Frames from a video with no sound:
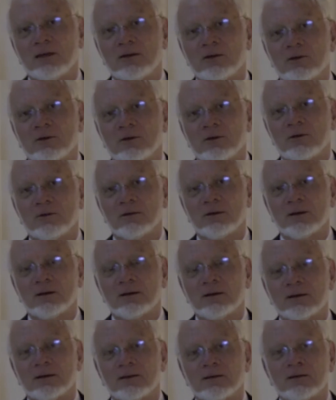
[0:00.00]
Your uh,
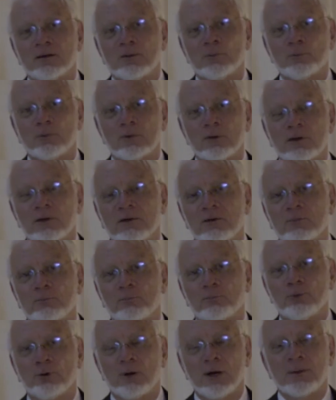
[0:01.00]
contemporaries,
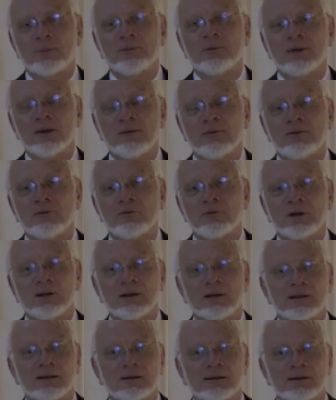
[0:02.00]
perhaps they have the right
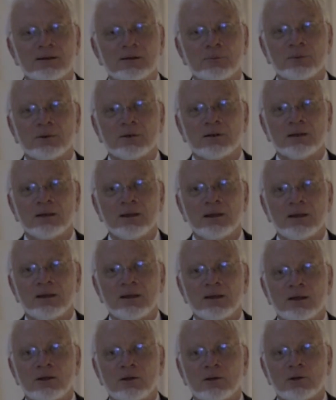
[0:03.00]
idea, but
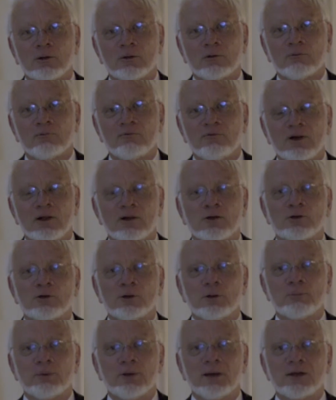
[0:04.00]
you know, follow
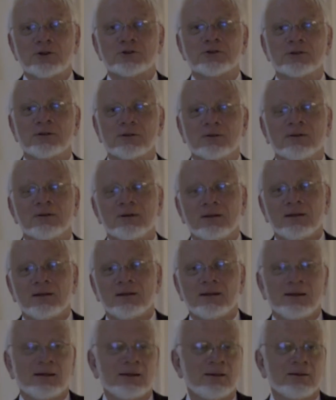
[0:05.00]
your passion
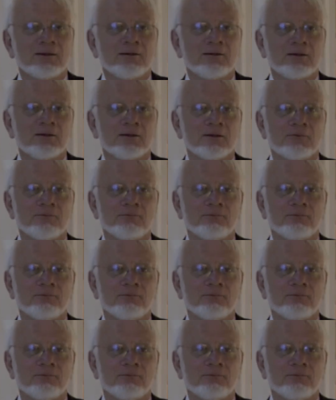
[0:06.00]
and uh,